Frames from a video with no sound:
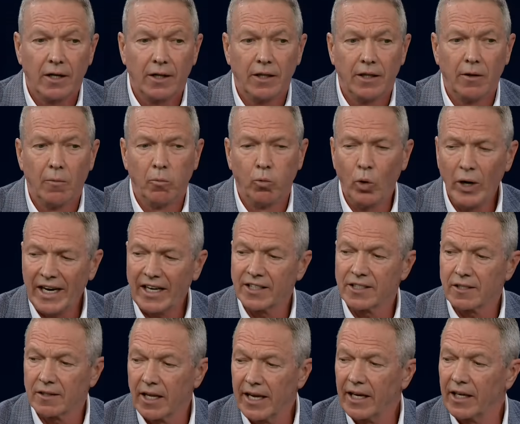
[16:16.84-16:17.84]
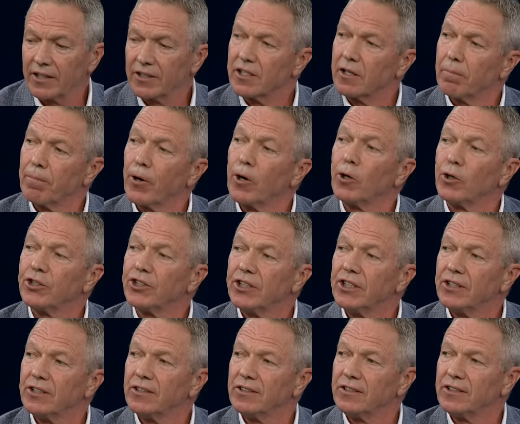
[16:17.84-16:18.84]
the weakest link is the
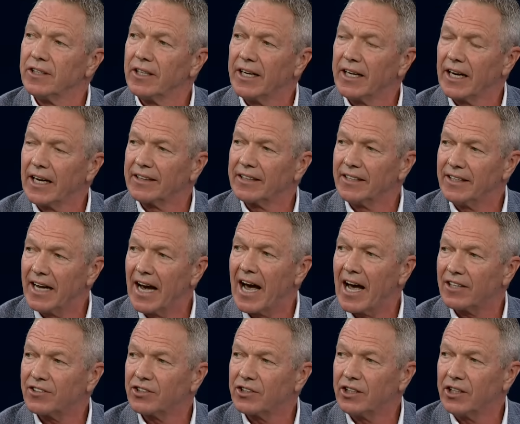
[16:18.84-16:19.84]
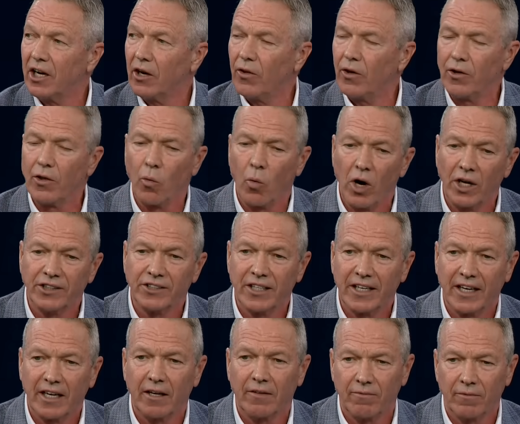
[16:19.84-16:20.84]
person sitting at the desk. You know, they're the ones
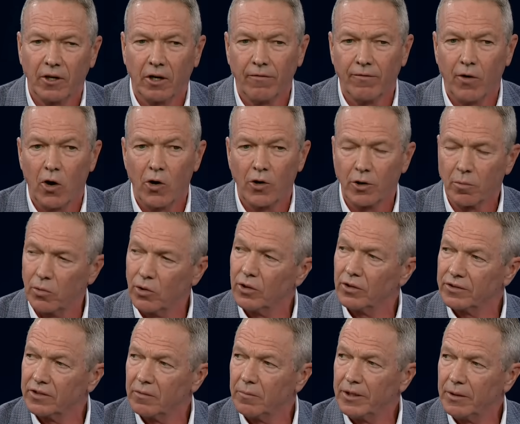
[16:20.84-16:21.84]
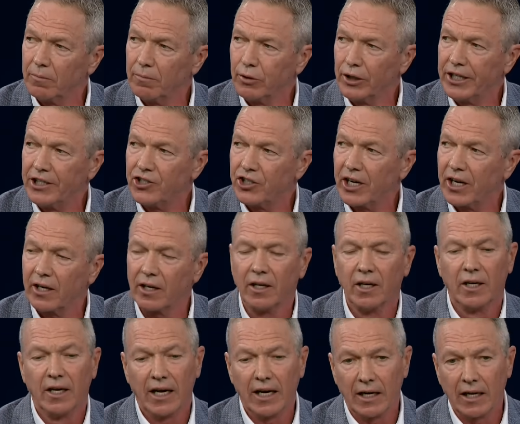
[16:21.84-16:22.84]
that are vulnerable to be breaching
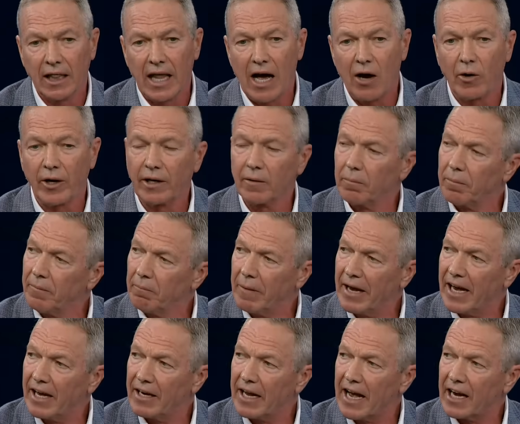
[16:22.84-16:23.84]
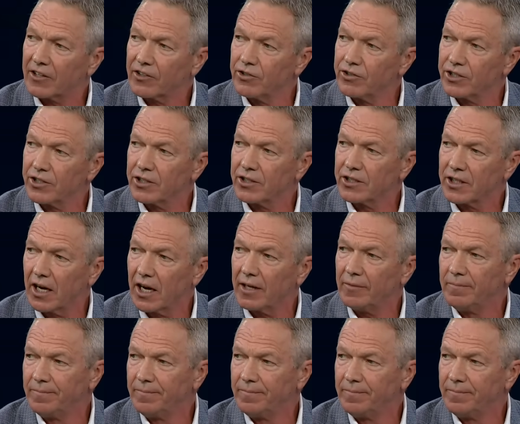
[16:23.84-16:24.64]
and allowing bad actors inside.